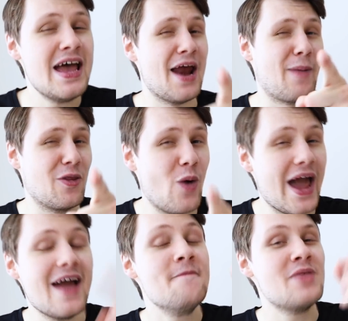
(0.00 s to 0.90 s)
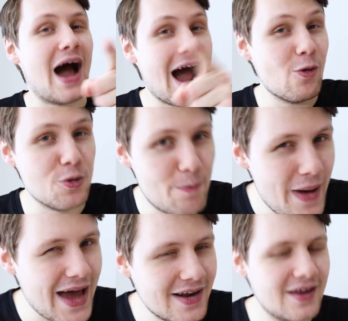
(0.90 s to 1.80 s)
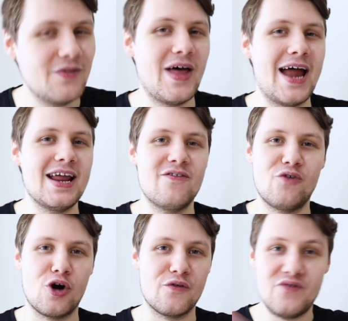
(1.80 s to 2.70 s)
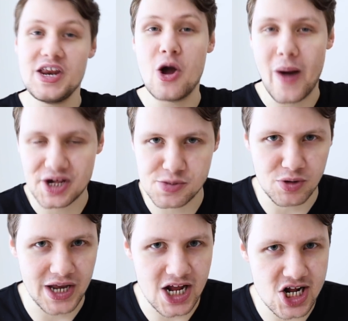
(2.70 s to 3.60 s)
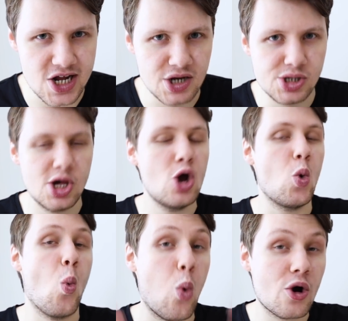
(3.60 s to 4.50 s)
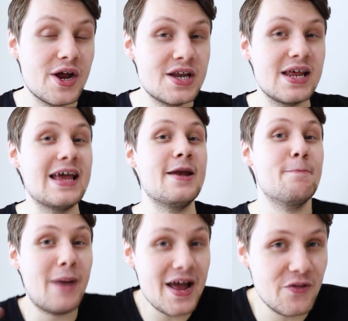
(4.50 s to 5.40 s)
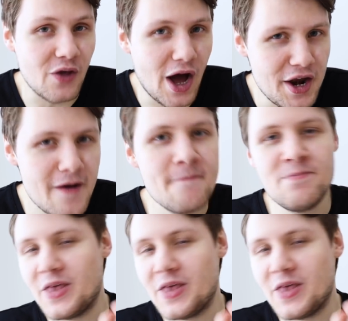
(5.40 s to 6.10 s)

And by the way, I would bet that if our video explanations weren't in Python,